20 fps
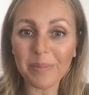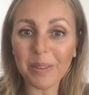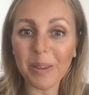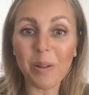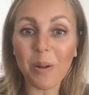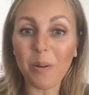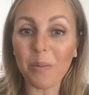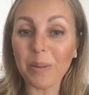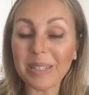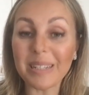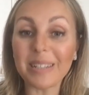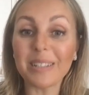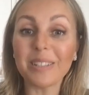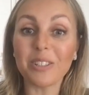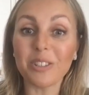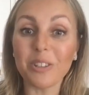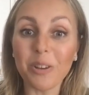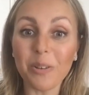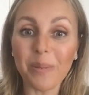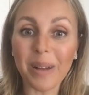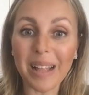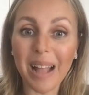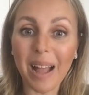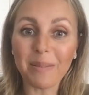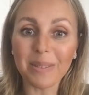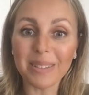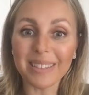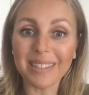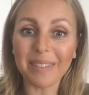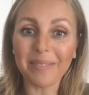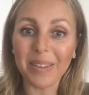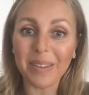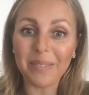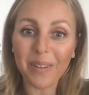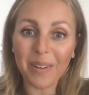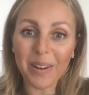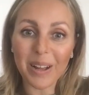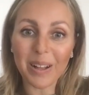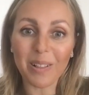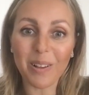we didn't do when I was living
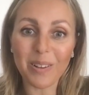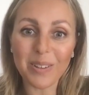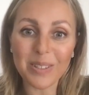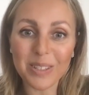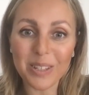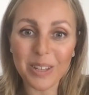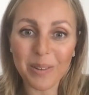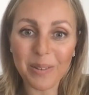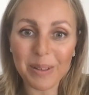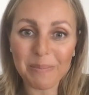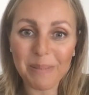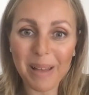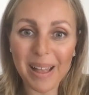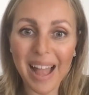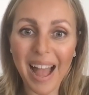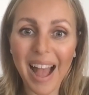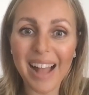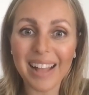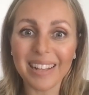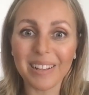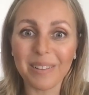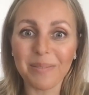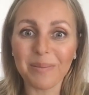very close to you in Manhattan.